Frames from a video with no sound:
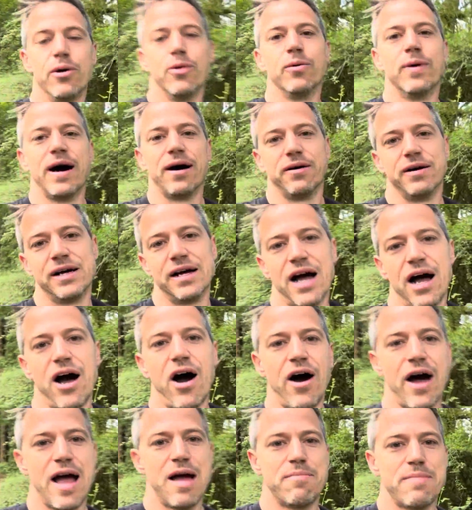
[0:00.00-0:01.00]
Well,
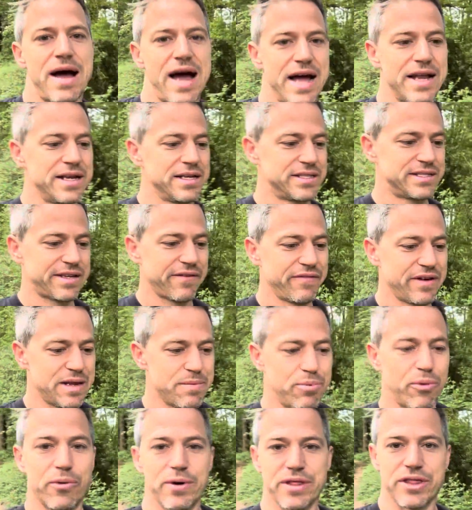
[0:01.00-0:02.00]
Ironman
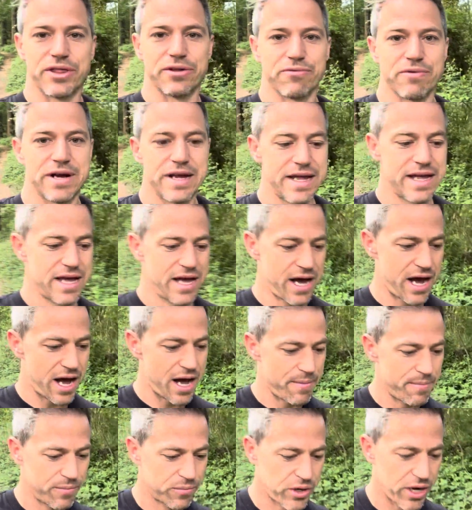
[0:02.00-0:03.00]
70.3.
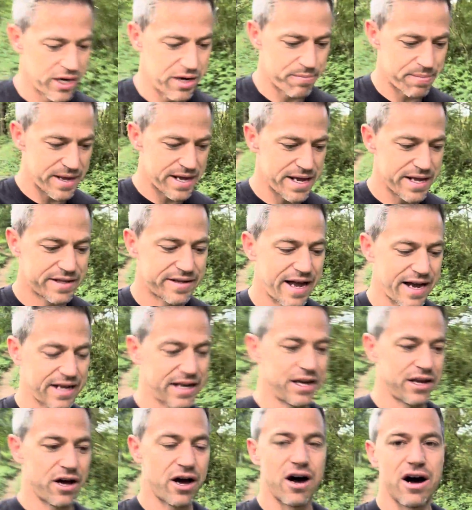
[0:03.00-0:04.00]
I'm going to be
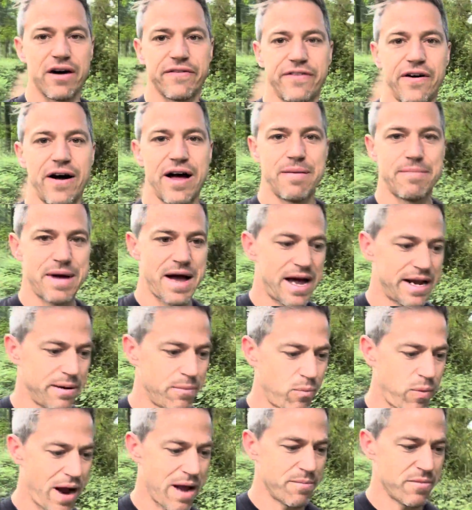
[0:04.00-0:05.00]
tackling a half Ironman
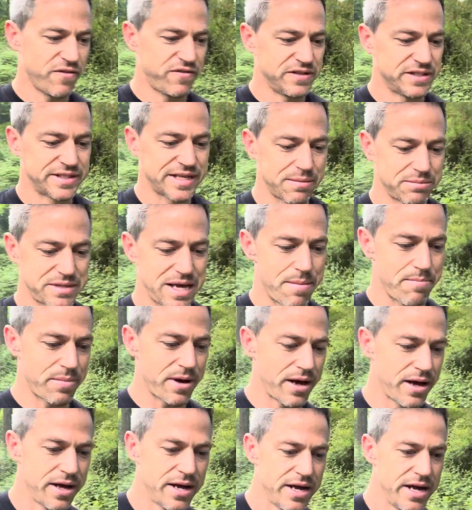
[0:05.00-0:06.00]
in Weymouth in
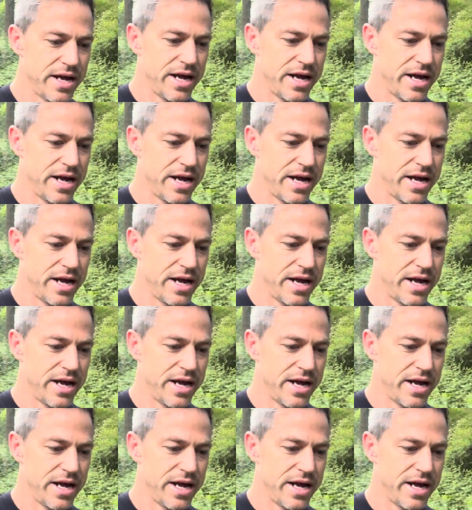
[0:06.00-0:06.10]
September.